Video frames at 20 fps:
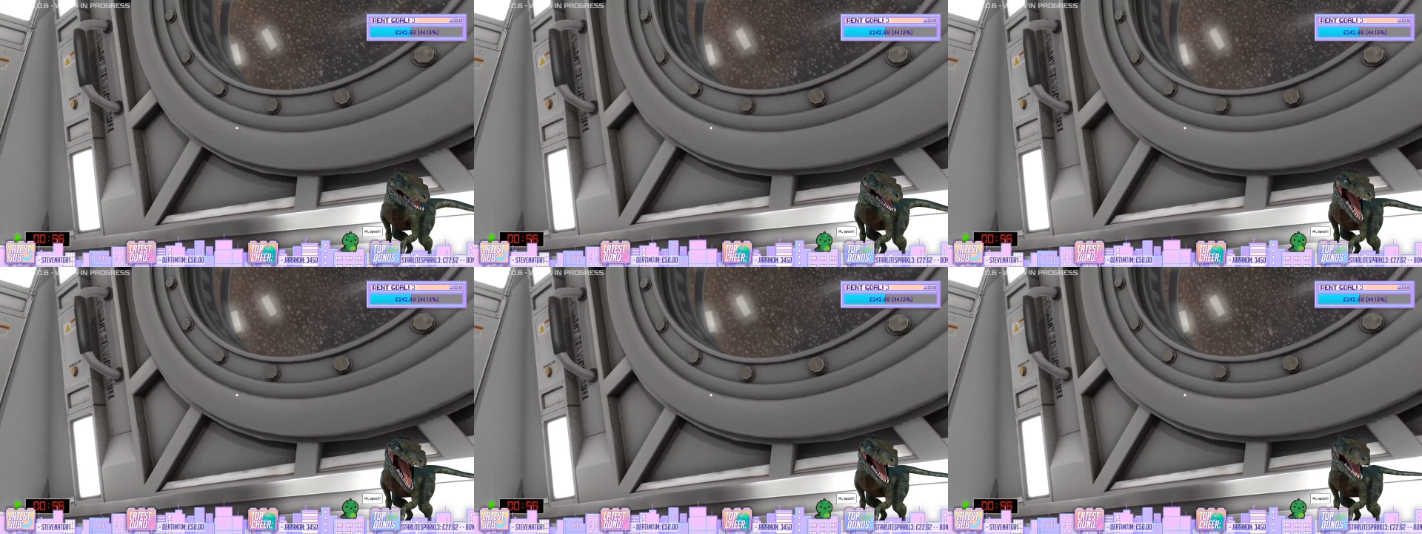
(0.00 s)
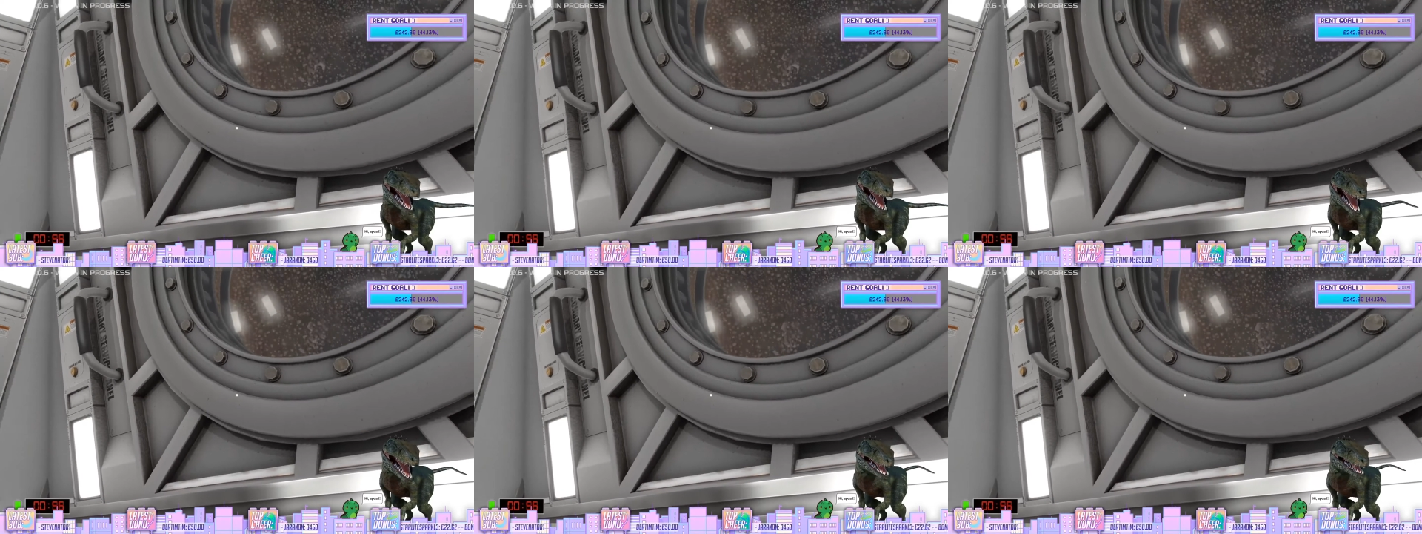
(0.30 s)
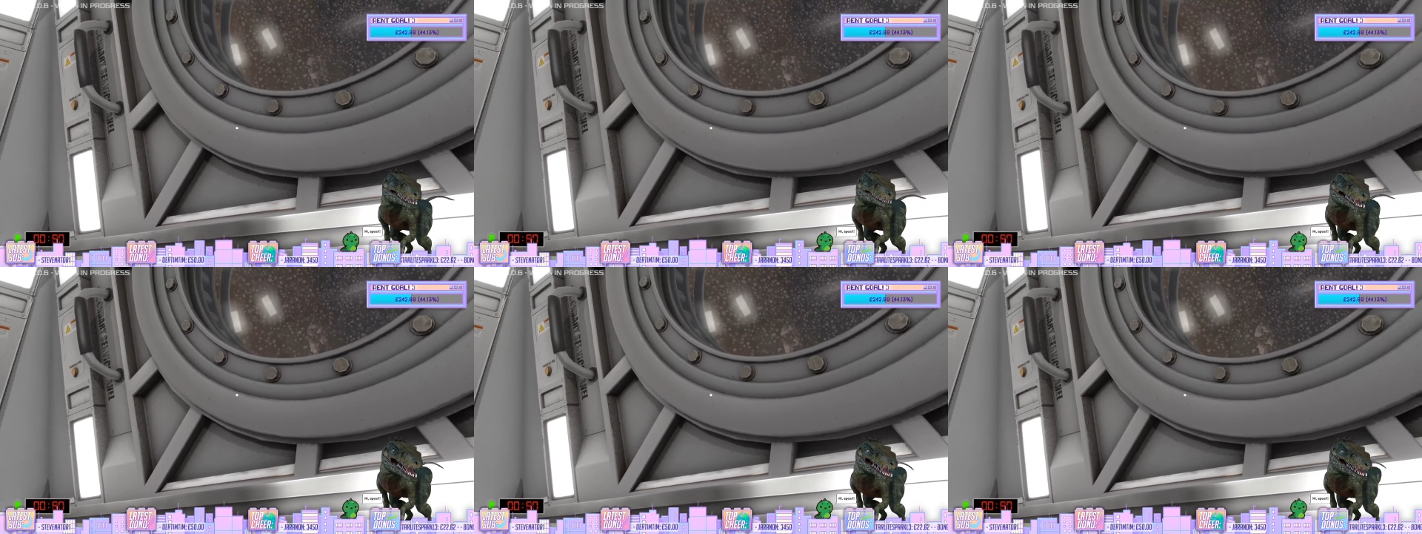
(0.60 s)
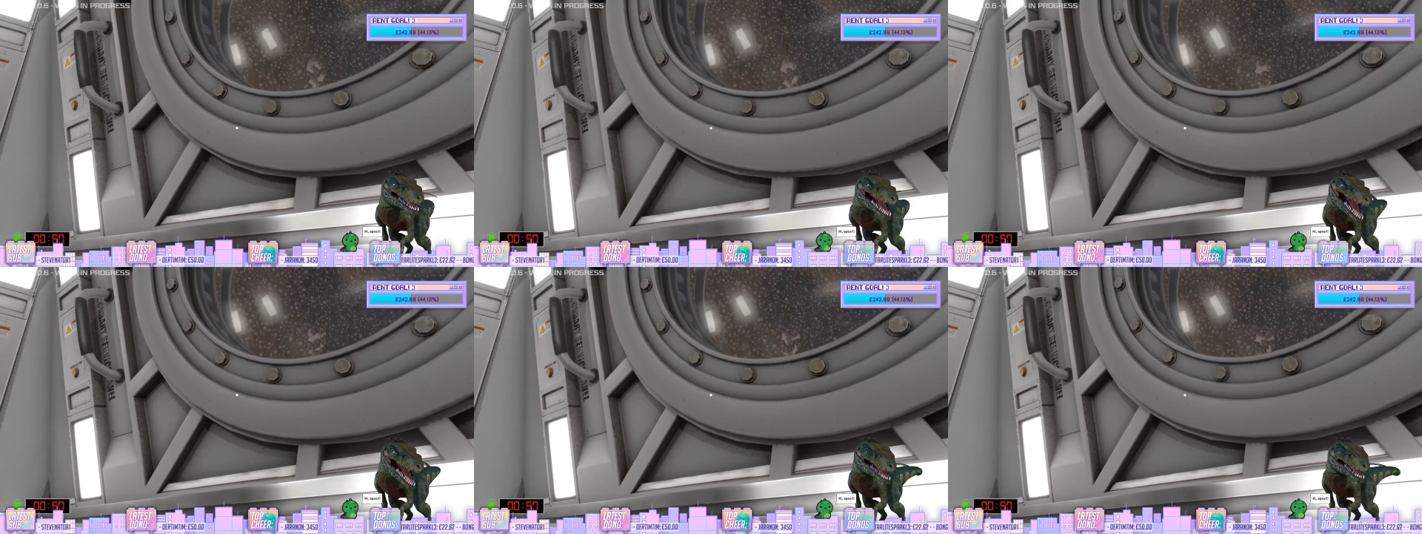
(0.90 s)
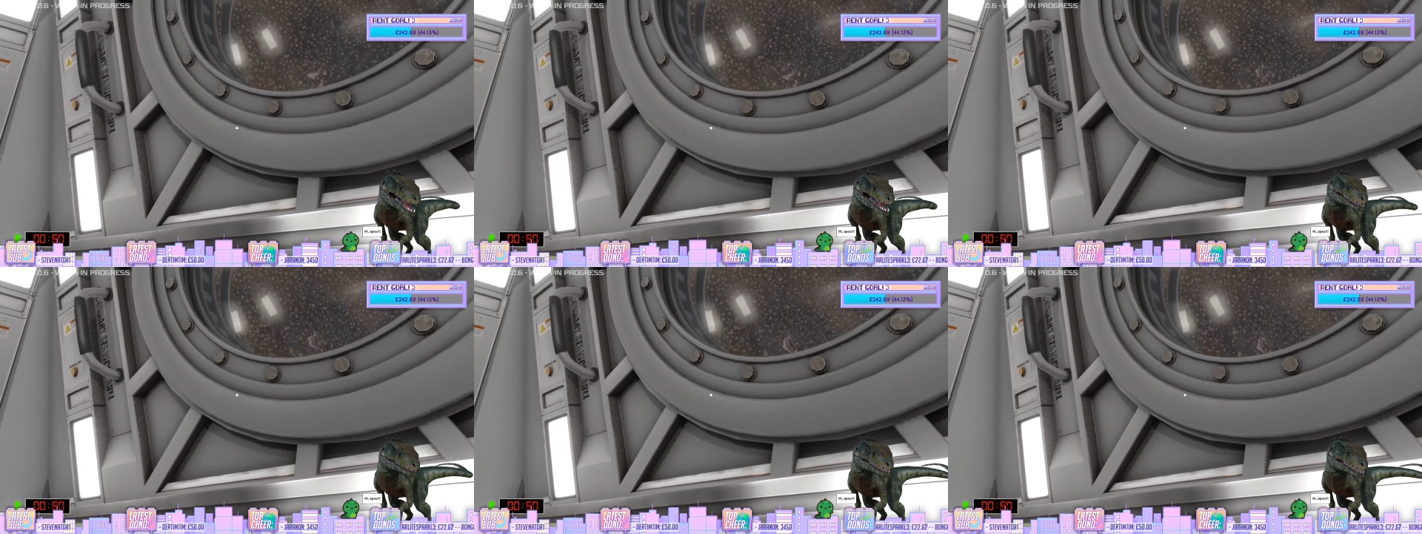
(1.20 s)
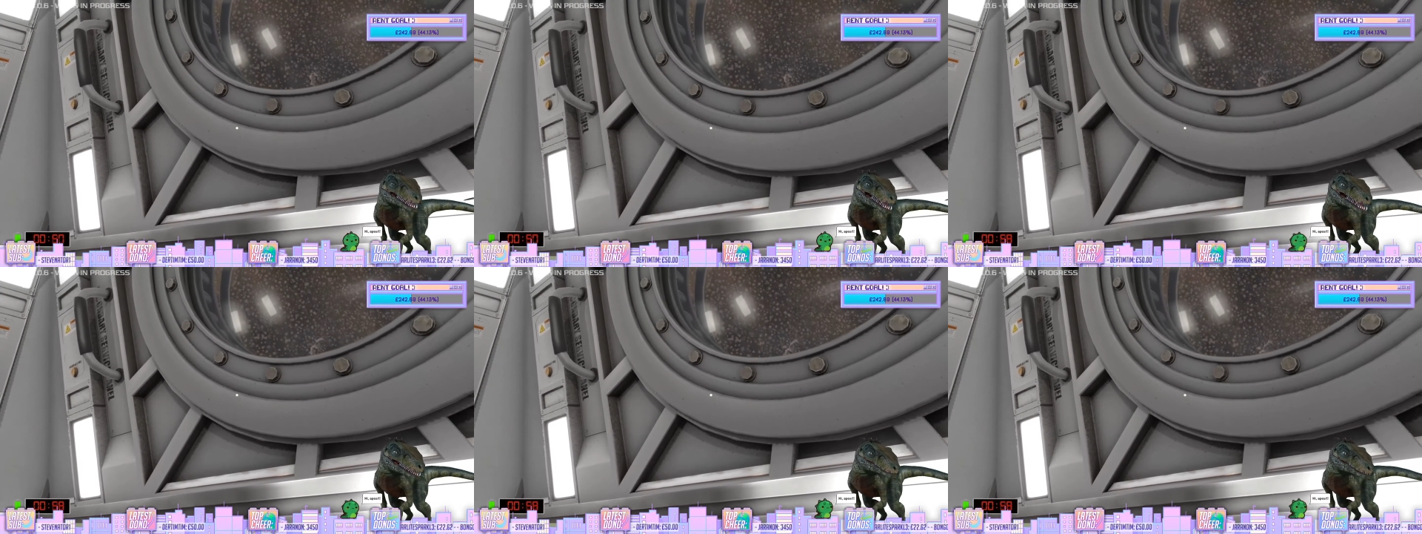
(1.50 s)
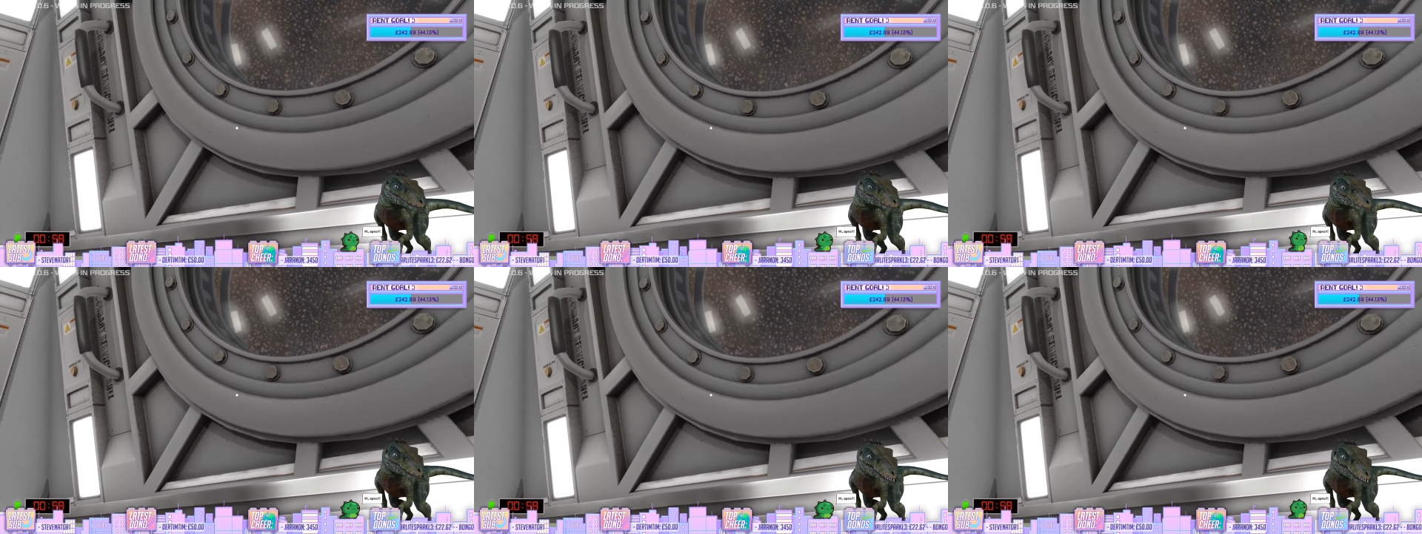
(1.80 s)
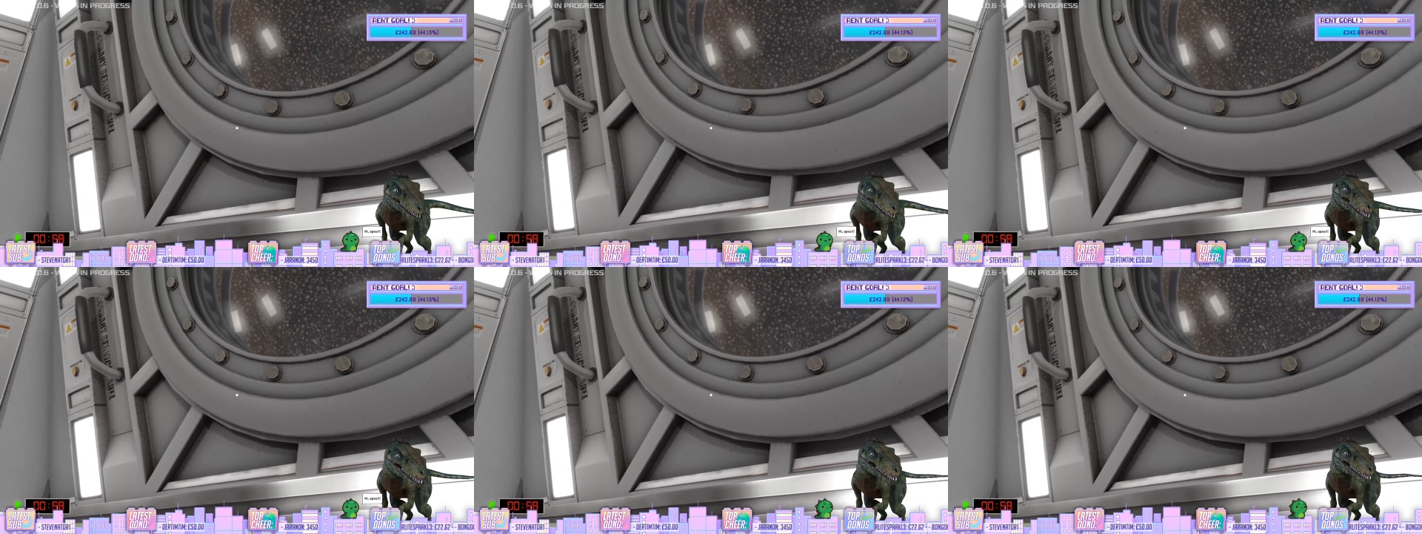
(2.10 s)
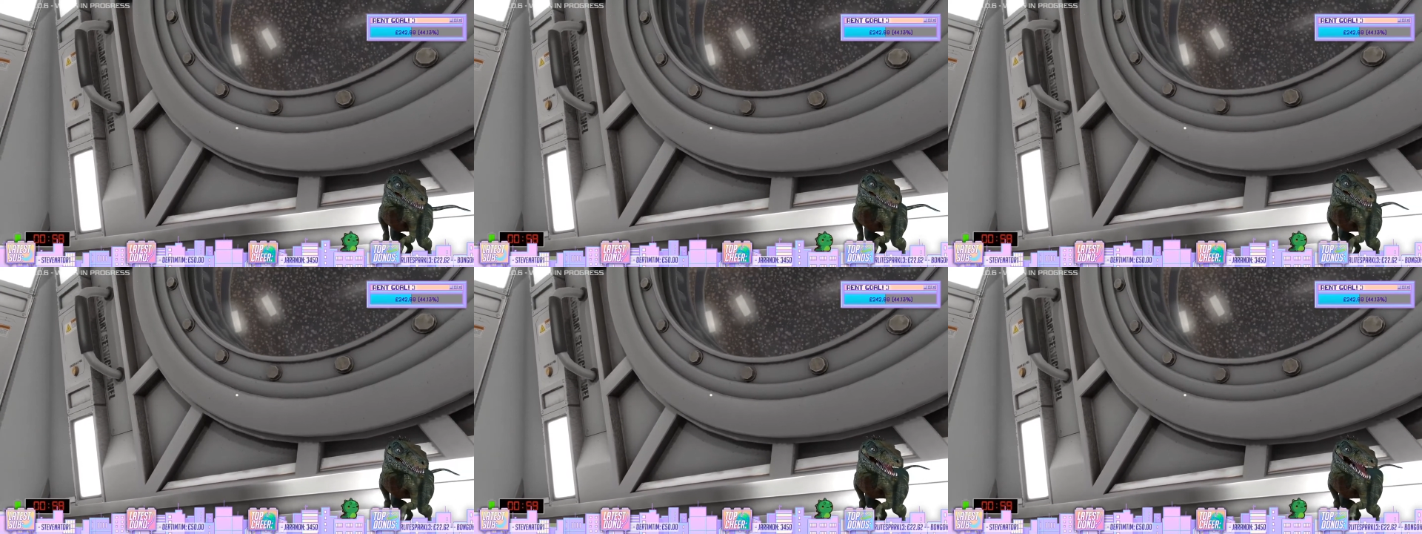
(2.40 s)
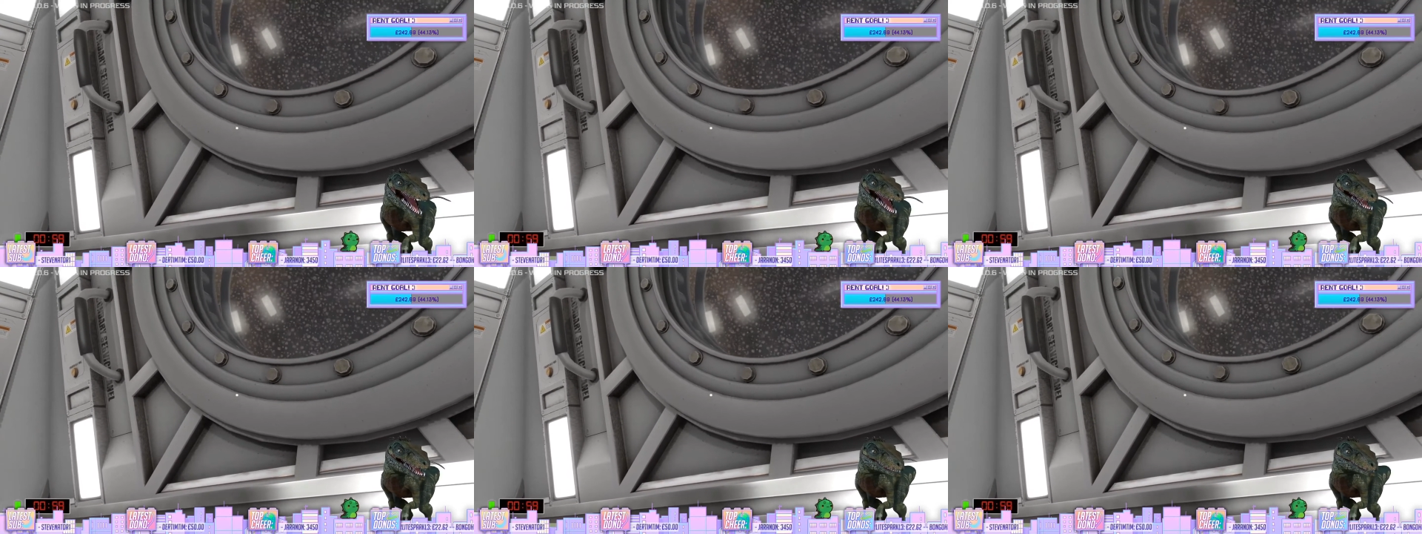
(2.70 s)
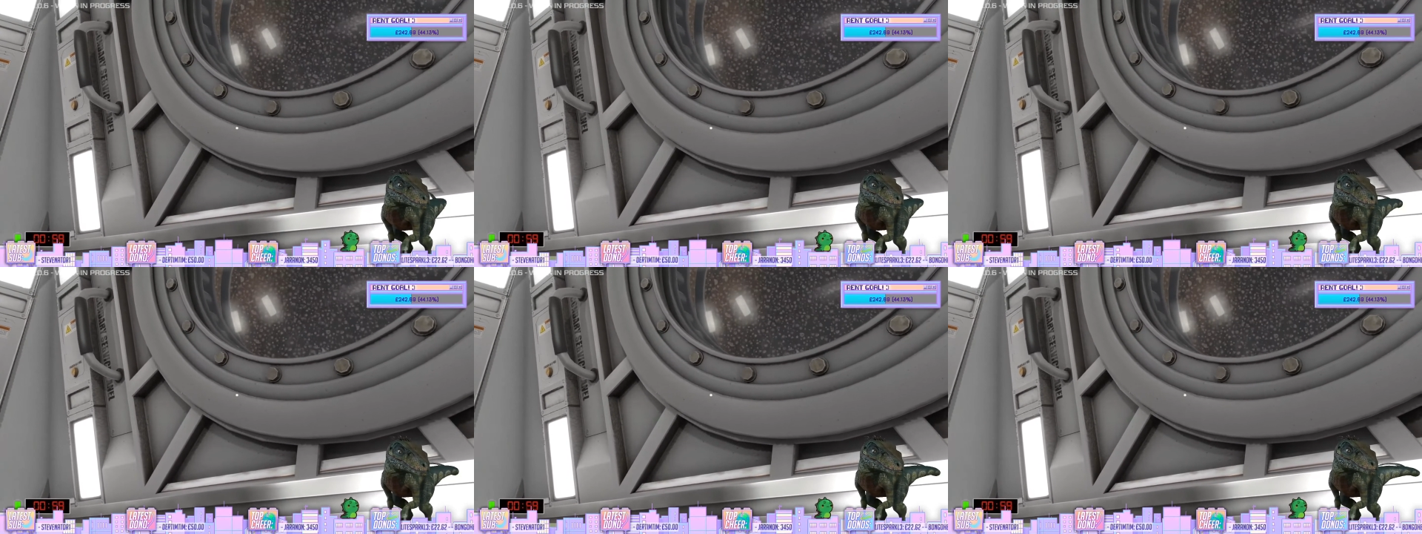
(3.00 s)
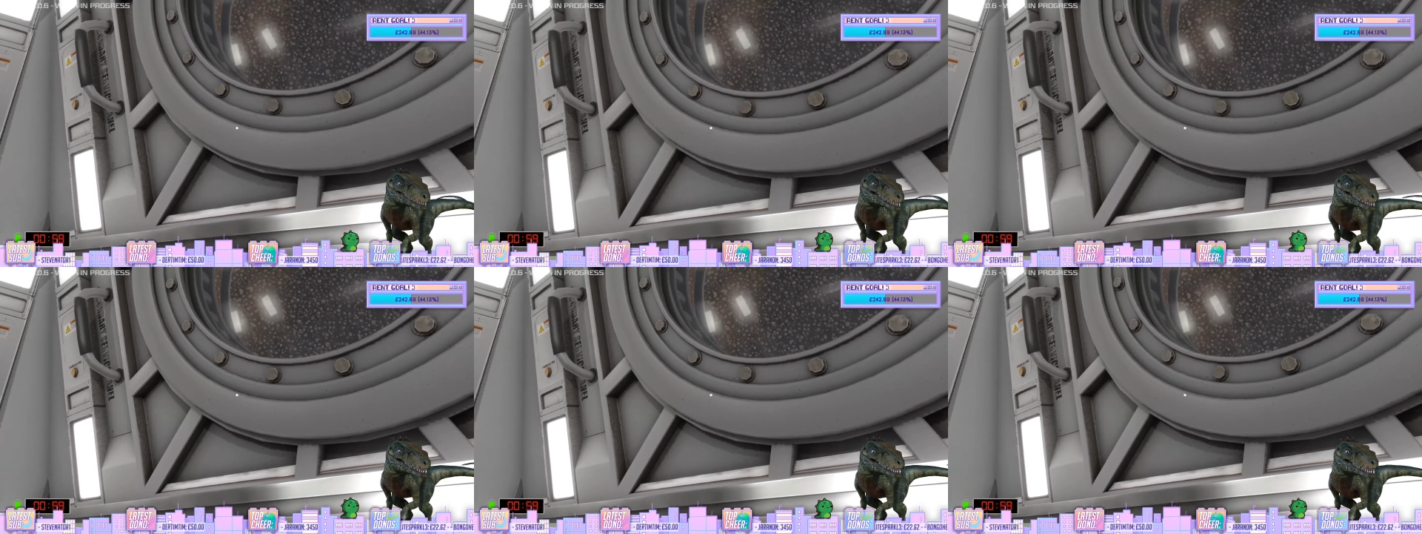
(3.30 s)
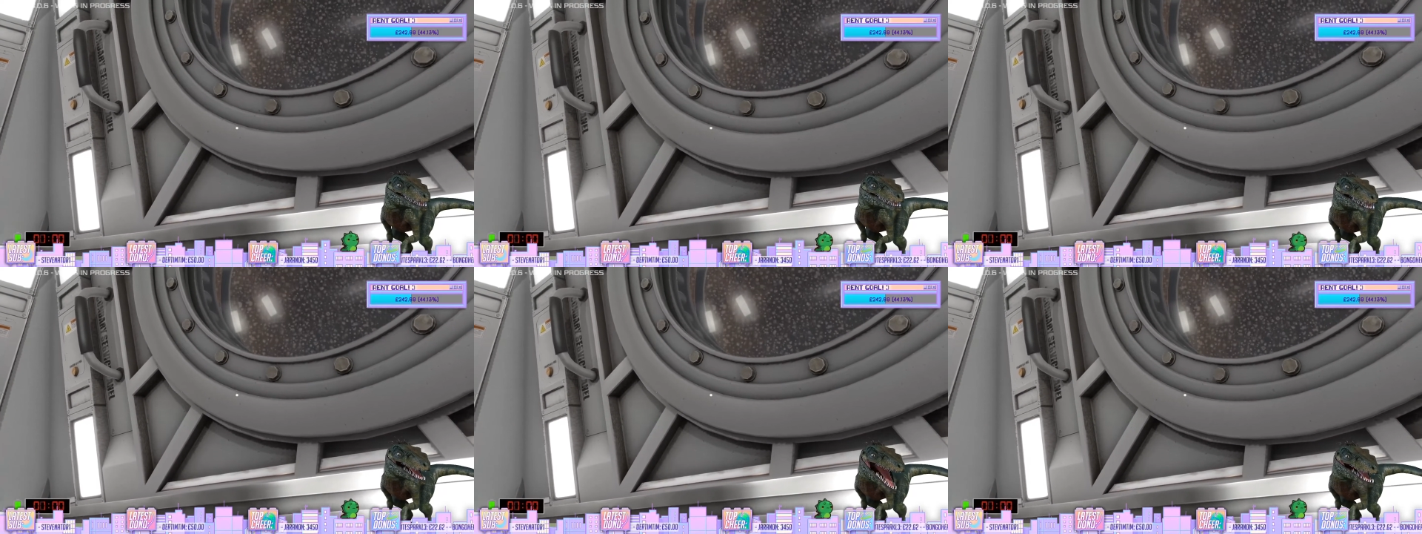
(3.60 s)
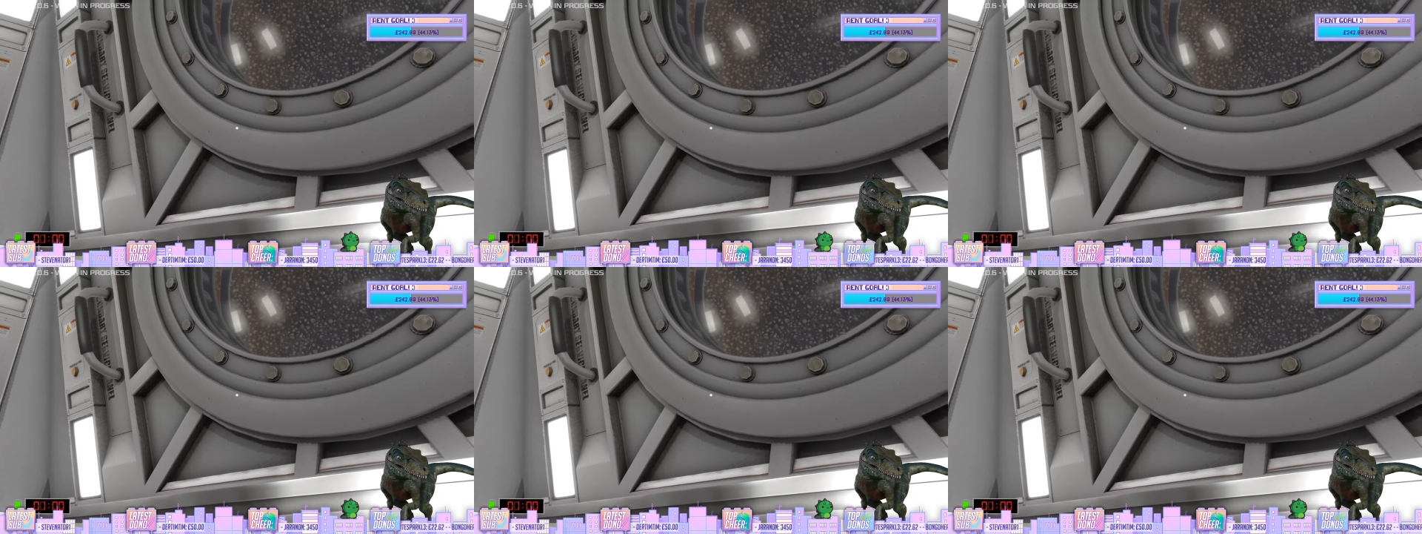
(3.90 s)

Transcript: No face is visible, so there are no lips to read.